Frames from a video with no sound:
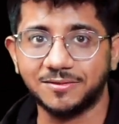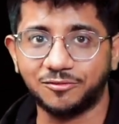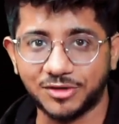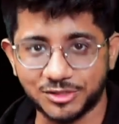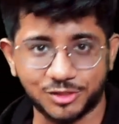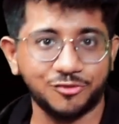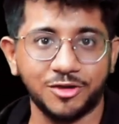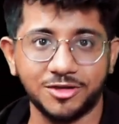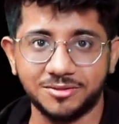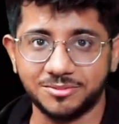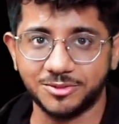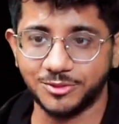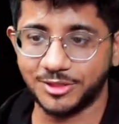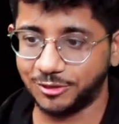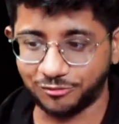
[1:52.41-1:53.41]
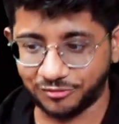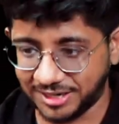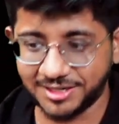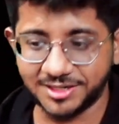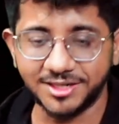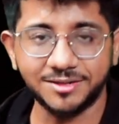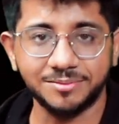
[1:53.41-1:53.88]
first of all, you need to
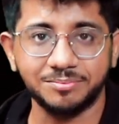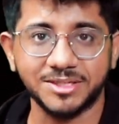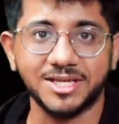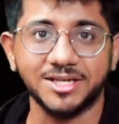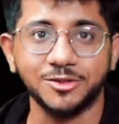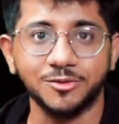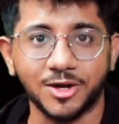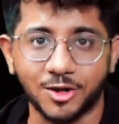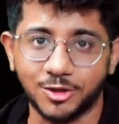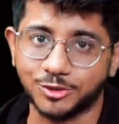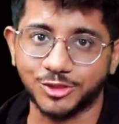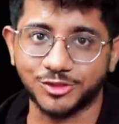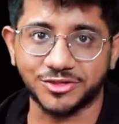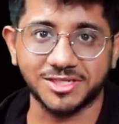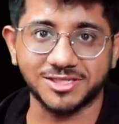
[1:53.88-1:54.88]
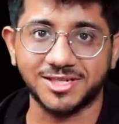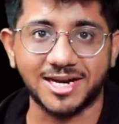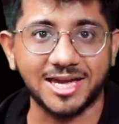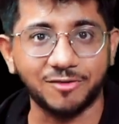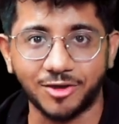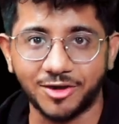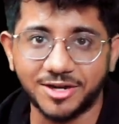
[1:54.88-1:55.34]
find it, but then you are also stressed that
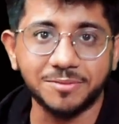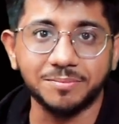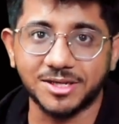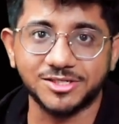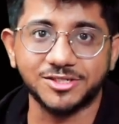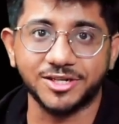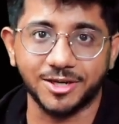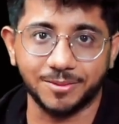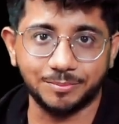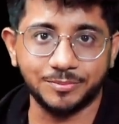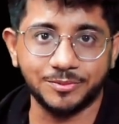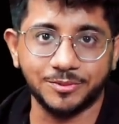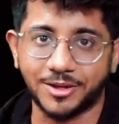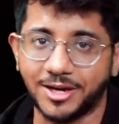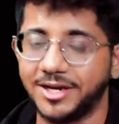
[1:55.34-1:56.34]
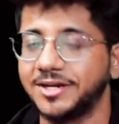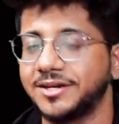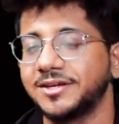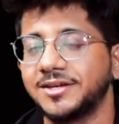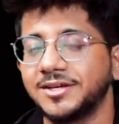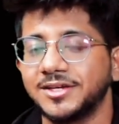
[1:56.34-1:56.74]
I've already messed it up, right?